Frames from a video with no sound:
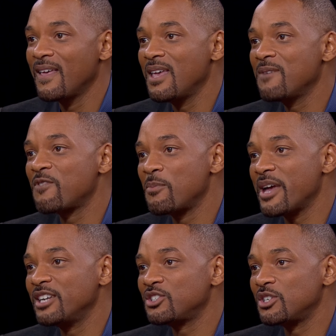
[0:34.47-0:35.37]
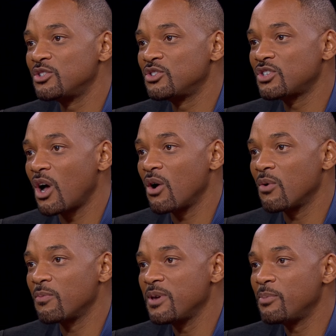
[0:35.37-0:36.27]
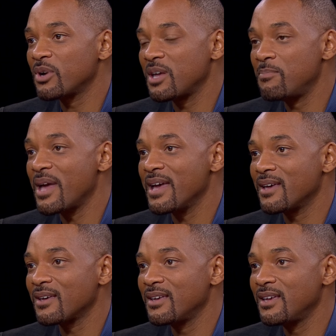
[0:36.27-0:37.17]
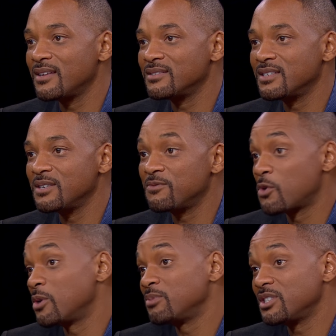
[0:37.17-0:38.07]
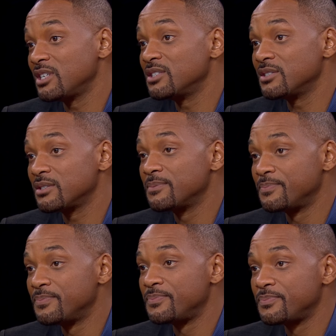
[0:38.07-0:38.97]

information so people can make in, informed decisions. Hmm.